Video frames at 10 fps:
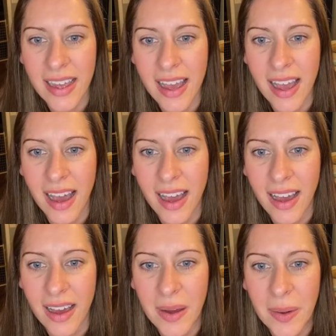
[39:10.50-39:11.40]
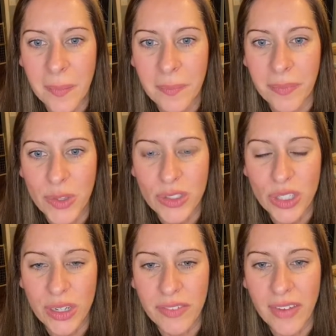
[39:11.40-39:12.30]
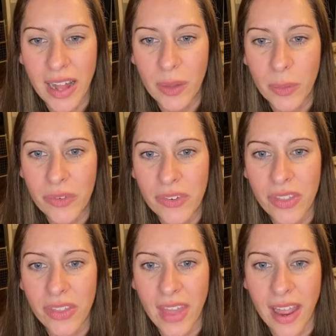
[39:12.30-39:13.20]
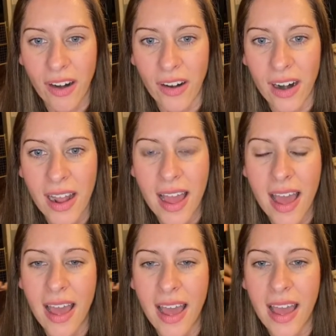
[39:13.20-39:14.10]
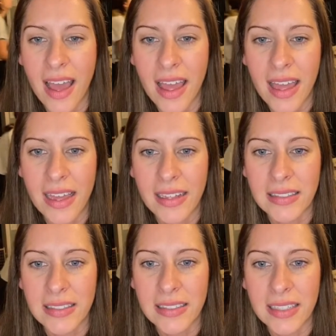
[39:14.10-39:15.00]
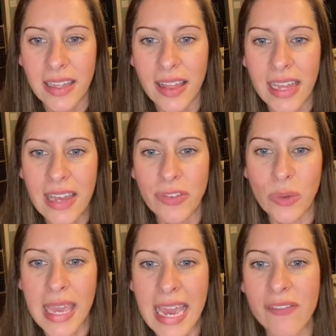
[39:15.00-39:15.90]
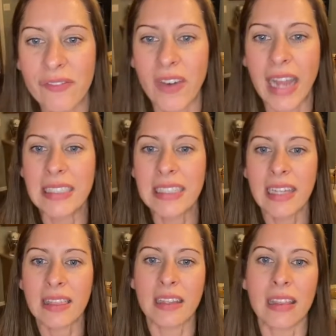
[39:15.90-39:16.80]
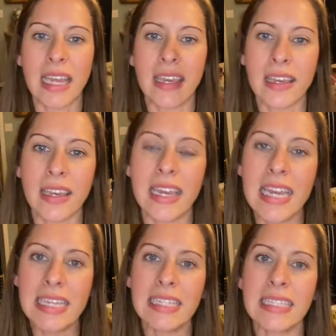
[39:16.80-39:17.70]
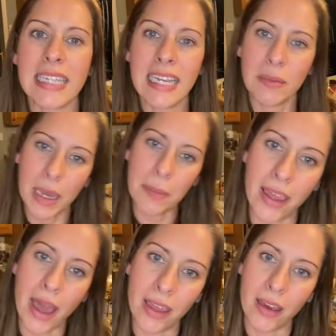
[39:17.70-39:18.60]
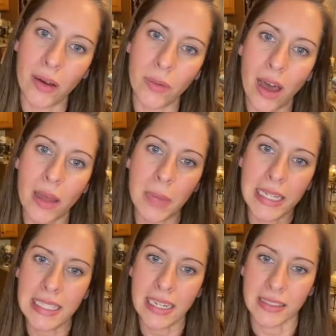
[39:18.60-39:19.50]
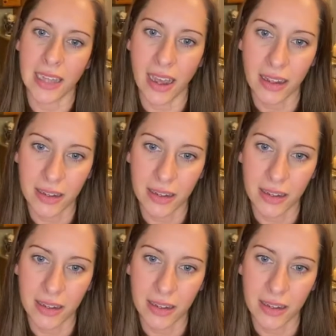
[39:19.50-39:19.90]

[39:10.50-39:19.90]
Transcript: you can follow over there. And if you can't find it, the link is in my bio on my TikTok.